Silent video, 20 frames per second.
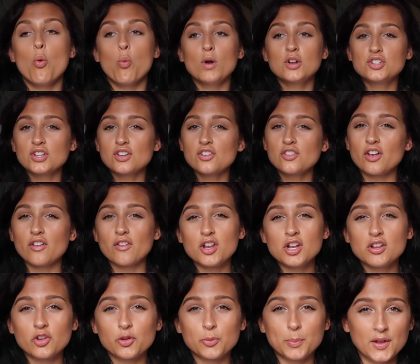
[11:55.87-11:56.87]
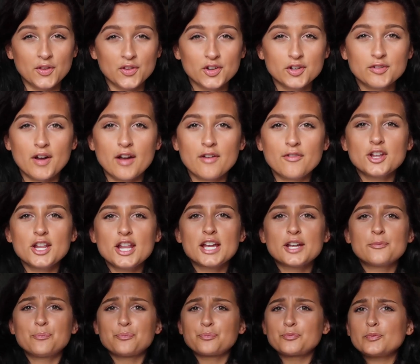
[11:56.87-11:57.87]
which is a little expensive, I feel
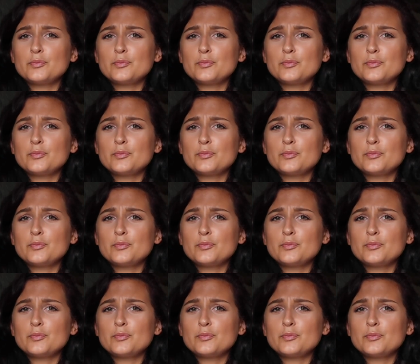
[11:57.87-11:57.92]
like.